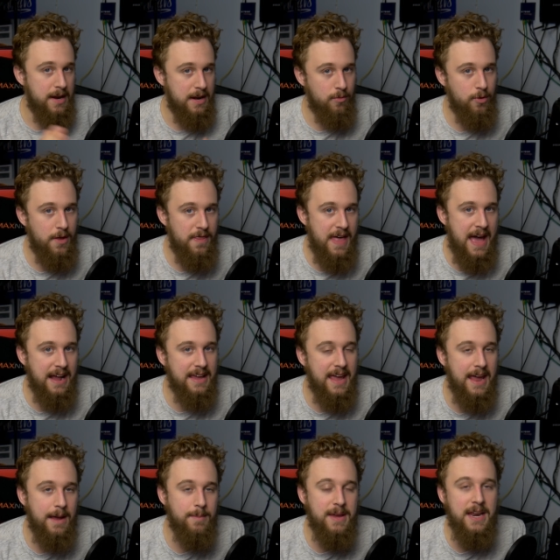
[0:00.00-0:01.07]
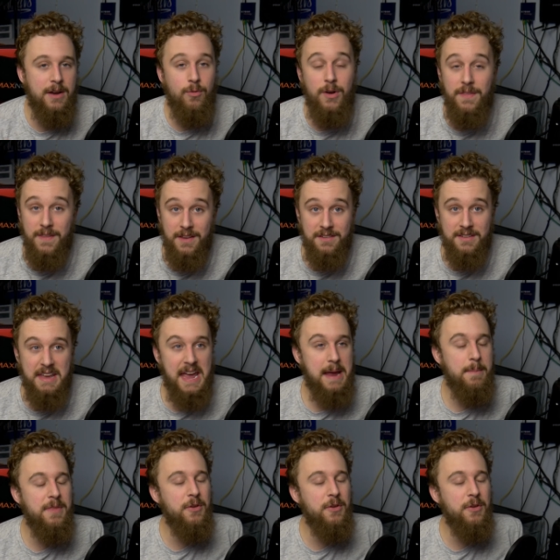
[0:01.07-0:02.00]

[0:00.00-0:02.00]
can it run that game, can it run this game,